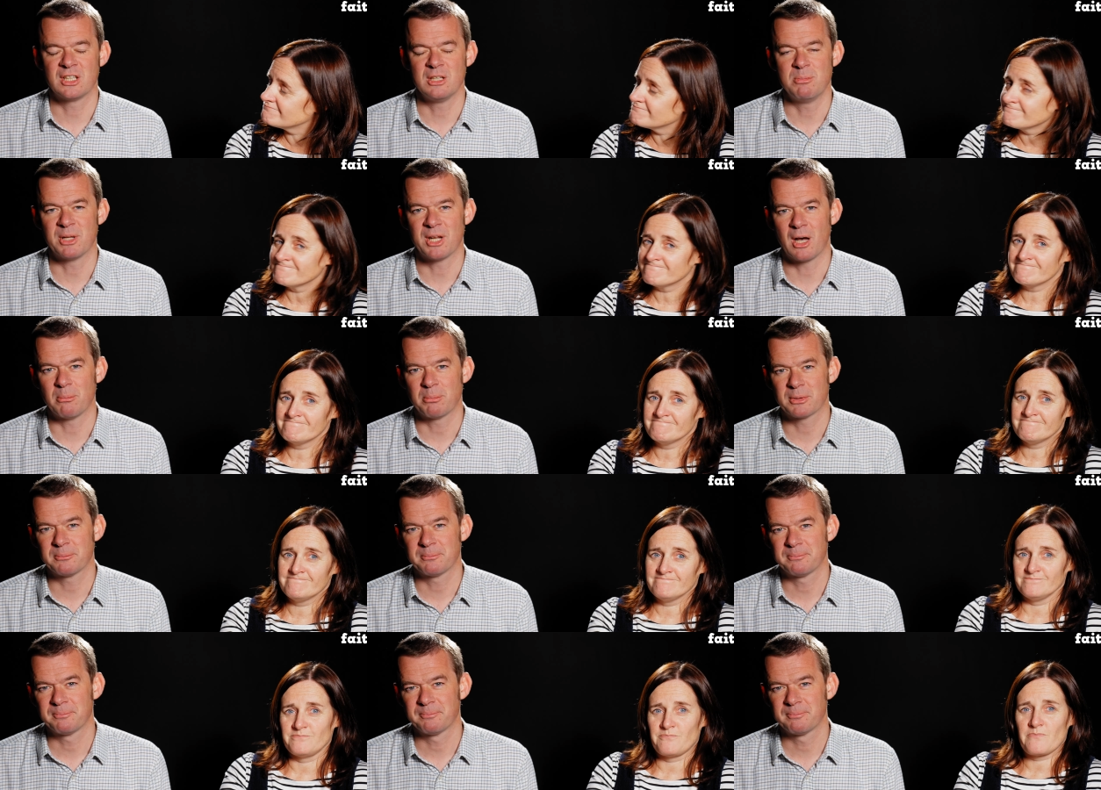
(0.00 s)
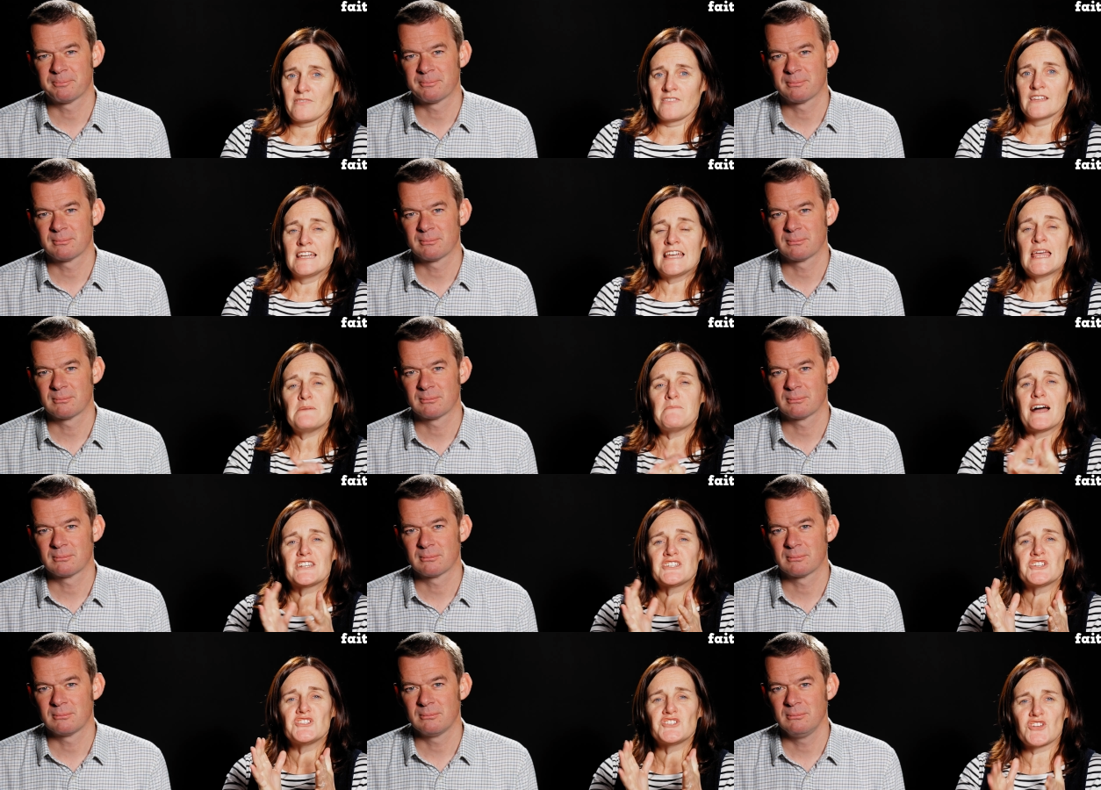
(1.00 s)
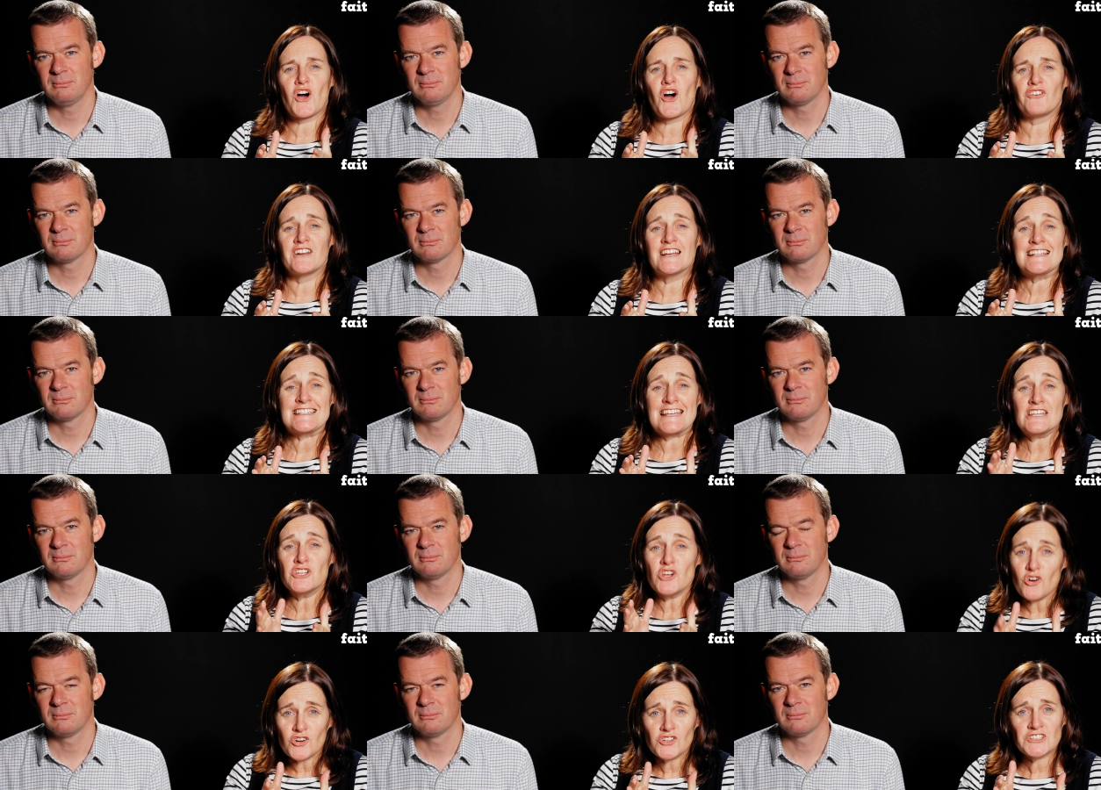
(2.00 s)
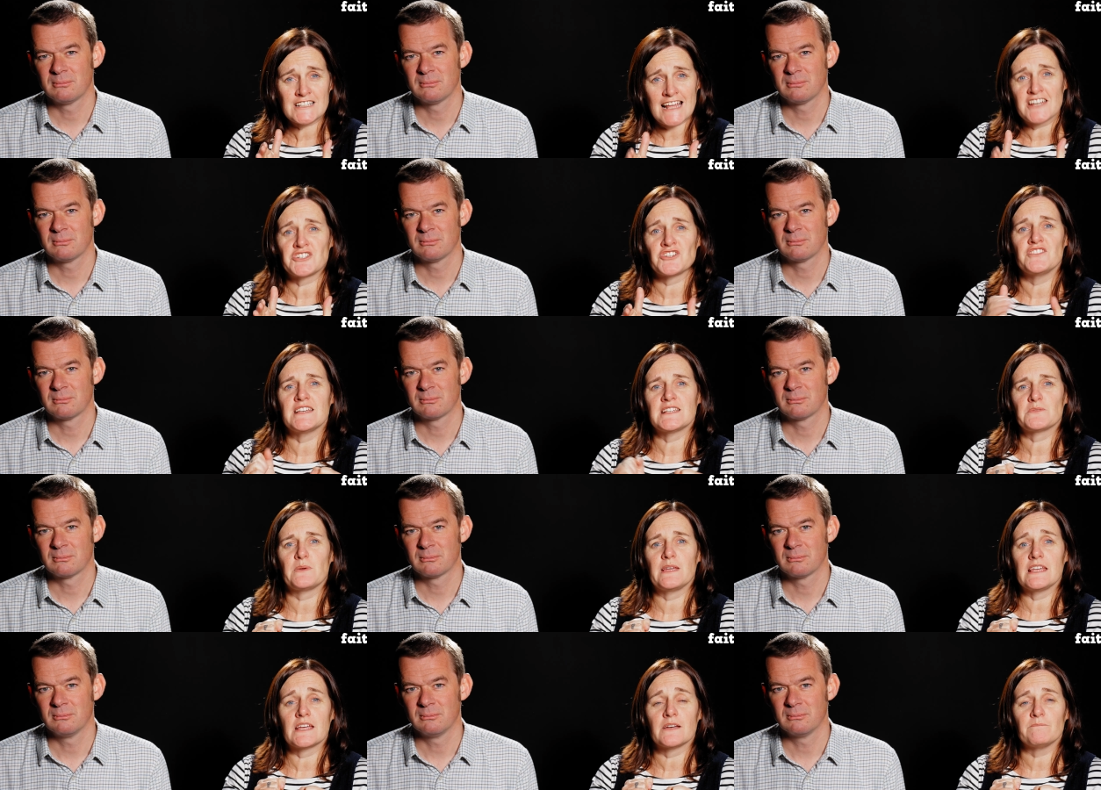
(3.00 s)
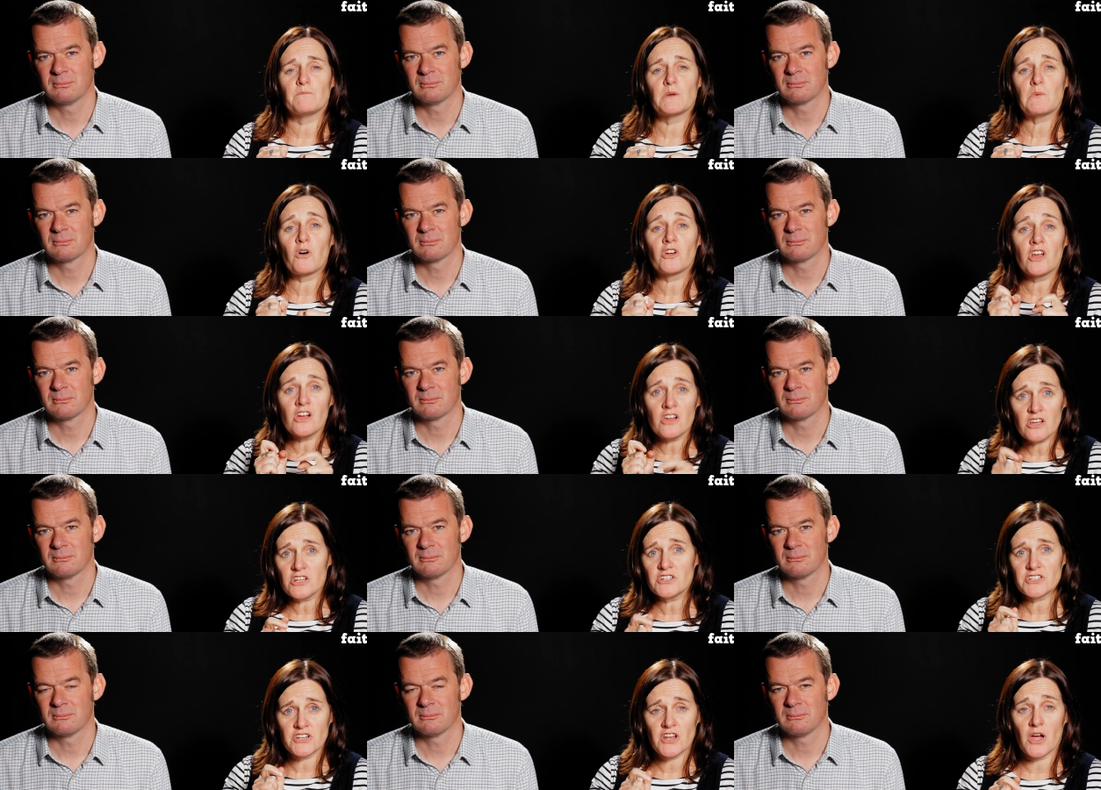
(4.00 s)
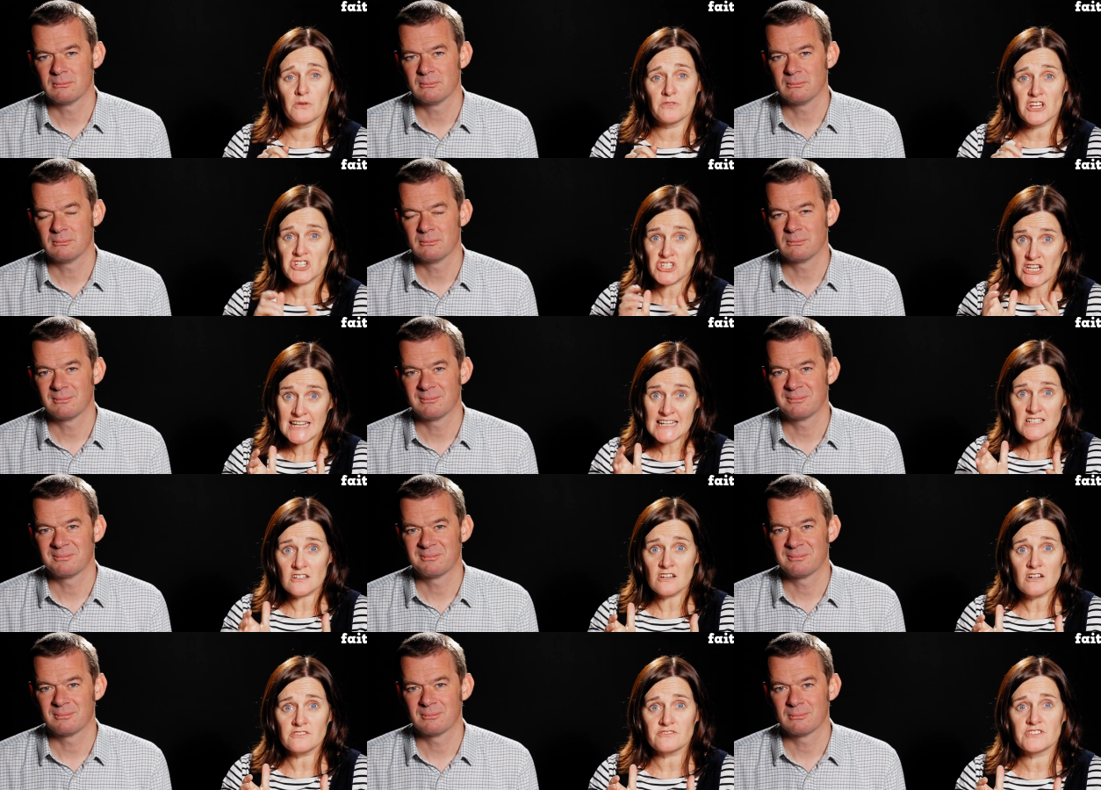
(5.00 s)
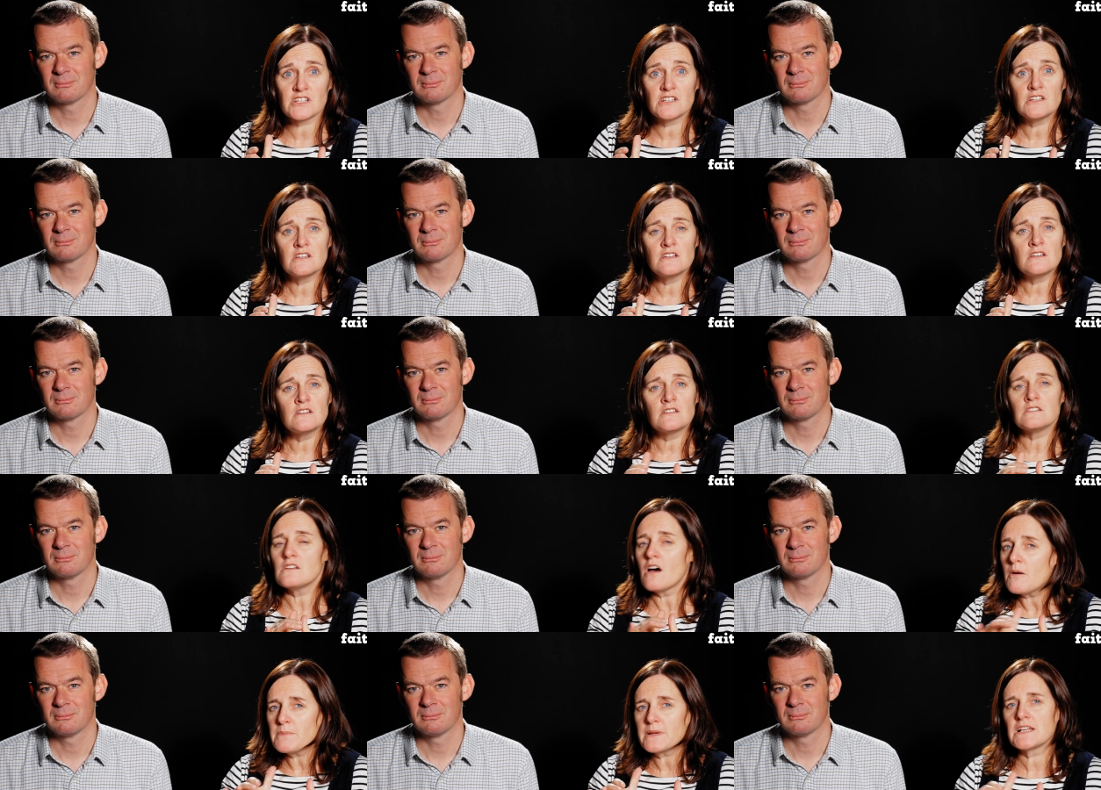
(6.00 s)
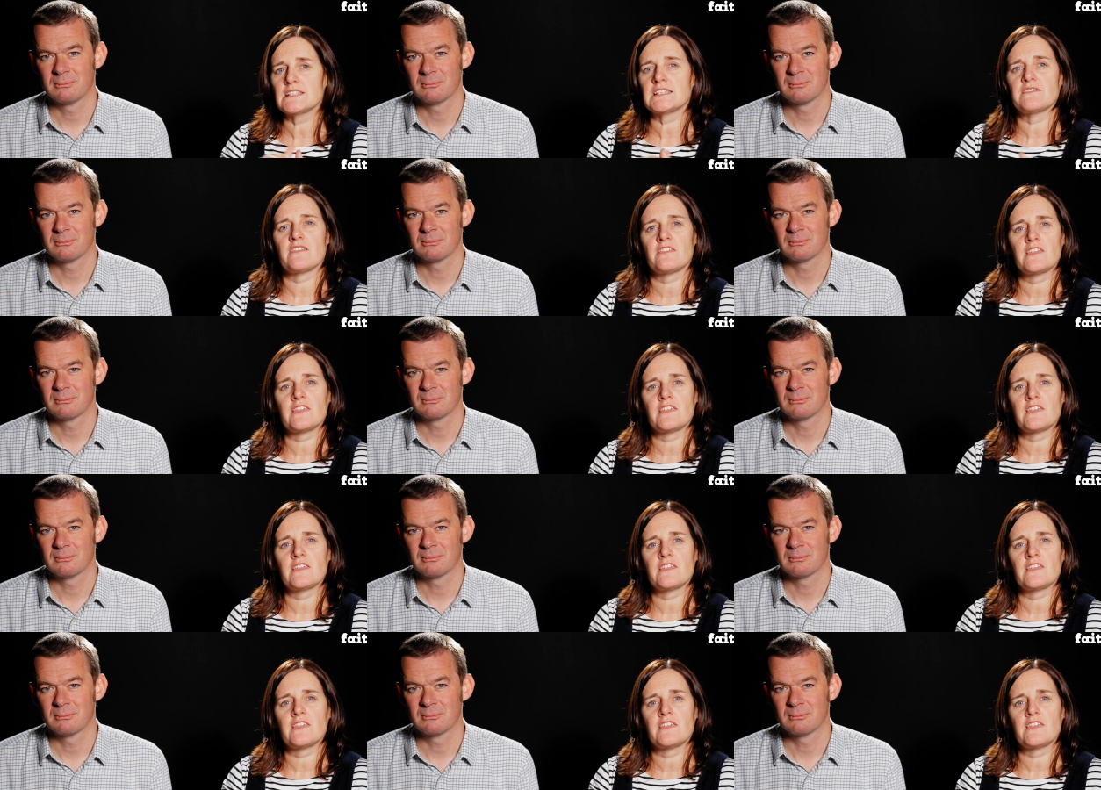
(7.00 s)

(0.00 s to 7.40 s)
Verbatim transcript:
Speaker 1: keep it up.
Speaker 2: Imagine Zara is in your session this week. We want her to know that she is loved, not because of the